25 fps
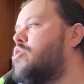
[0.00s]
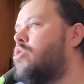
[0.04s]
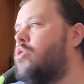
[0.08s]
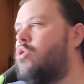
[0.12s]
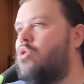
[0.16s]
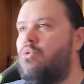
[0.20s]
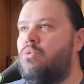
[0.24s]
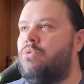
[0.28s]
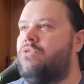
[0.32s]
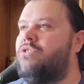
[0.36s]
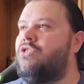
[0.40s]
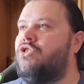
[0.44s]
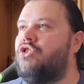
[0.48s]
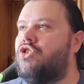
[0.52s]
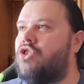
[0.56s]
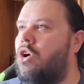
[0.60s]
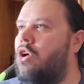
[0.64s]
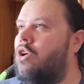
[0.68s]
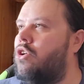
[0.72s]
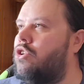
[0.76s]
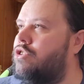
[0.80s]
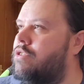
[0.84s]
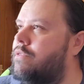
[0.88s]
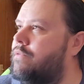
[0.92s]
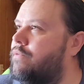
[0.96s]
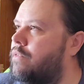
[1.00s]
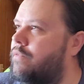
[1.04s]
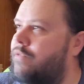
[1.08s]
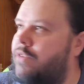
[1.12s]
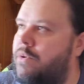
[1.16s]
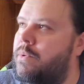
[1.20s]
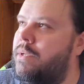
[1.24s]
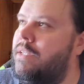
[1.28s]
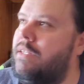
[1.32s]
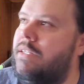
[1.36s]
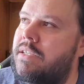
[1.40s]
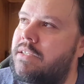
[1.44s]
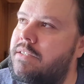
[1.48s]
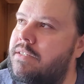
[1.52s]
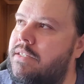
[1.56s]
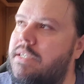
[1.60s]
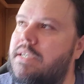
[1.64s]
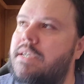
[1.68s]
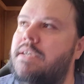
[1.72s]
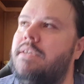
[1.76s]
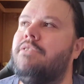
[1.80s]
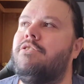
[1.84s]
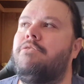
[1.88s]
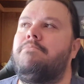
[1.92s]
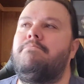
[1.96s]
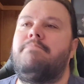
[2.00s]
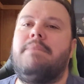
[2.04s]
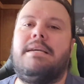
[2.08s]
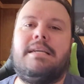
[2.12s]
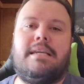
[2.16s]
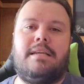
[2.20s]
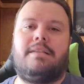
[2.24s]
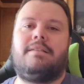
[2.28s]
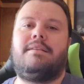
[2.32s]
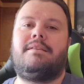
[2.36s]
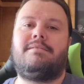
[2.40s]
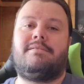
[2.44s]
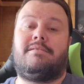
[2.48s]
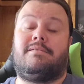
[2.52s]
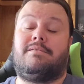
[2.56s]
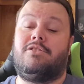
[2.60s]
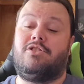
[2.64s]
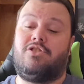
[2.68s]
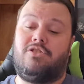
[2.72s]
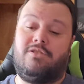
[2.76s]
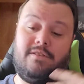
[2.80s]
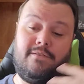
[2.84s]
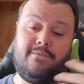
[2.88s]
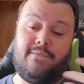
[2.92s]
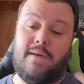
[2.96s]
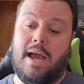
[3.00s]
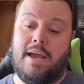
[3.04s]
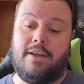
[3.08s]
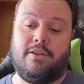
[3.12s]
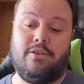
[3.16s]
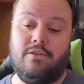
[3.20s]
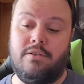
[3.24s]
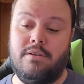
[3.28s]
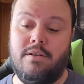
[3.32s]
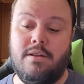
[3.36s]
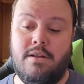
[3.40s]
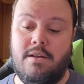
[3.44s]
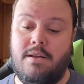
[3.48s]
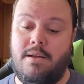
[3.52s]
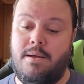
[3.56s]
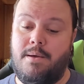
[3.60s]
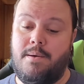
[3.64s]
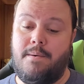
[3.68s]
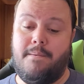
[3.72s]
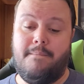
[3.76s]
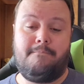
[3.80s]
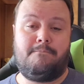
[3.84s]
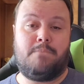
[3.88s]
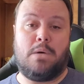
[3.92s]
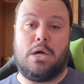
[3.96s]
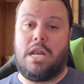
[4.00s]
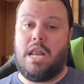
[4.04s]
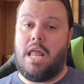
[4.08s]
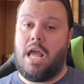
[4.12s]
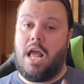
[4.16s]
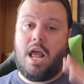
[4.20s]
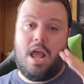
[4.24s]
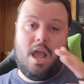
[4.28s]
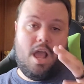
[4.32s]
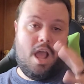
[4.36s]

who's in charge of reviewing these things or making these decisions final, but